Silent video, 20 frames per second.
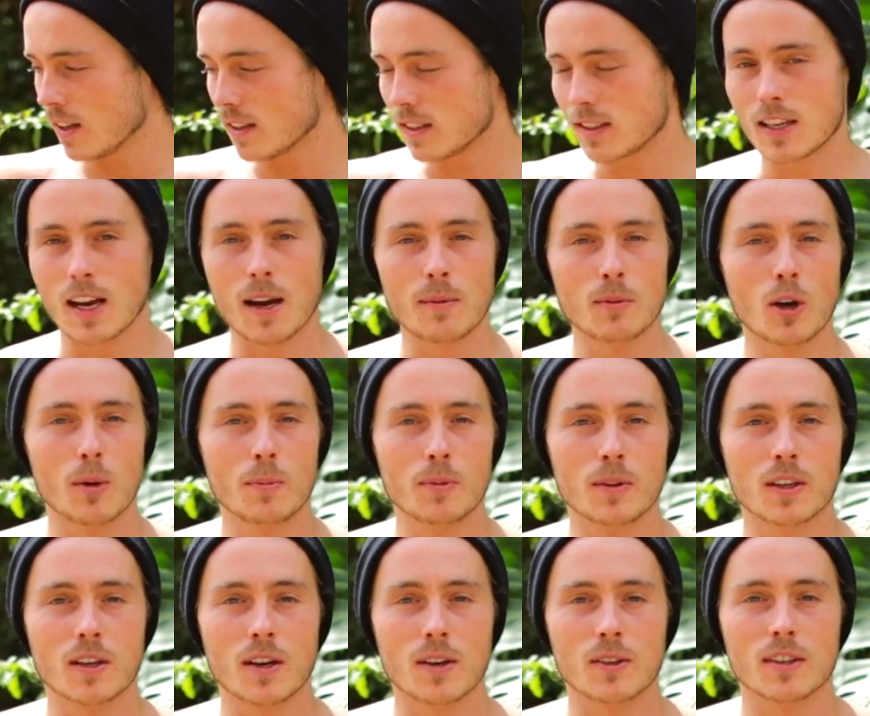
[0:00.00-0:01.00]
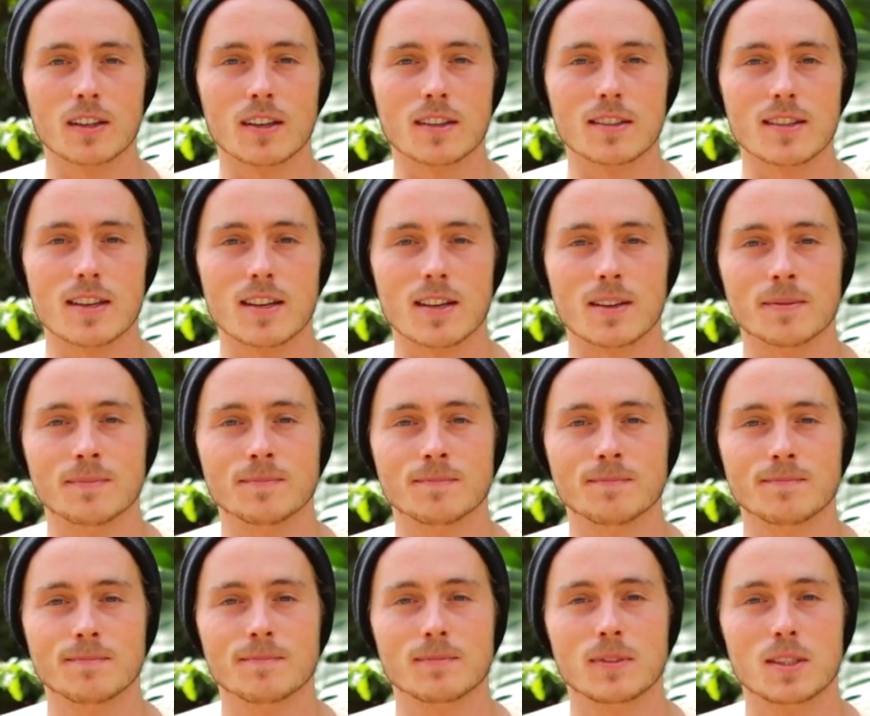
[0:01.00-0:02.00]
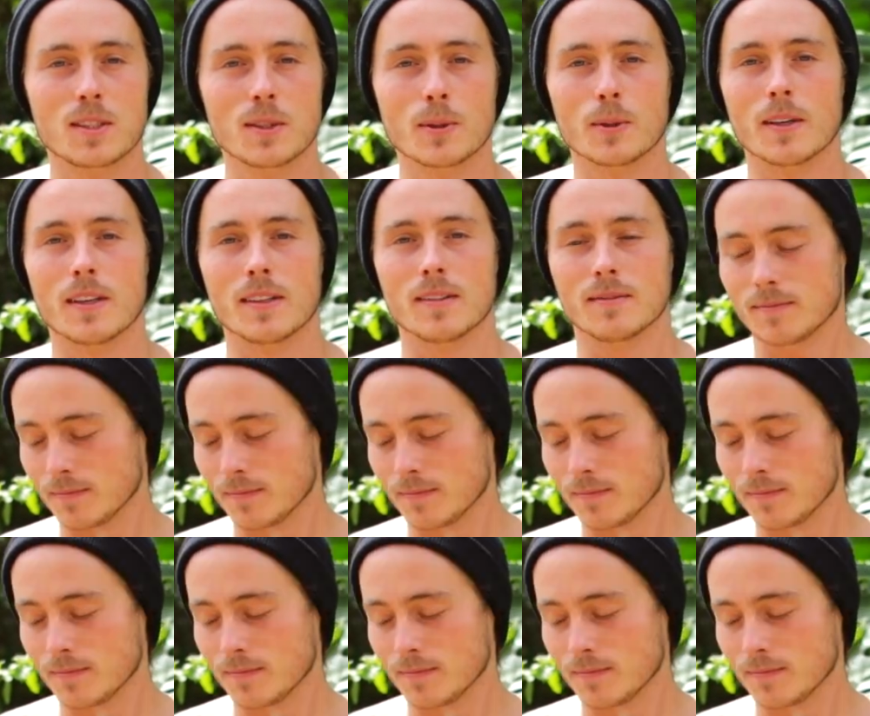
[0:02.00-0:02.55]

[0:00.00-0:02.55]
It's time to open the coconuts now. Let's do it.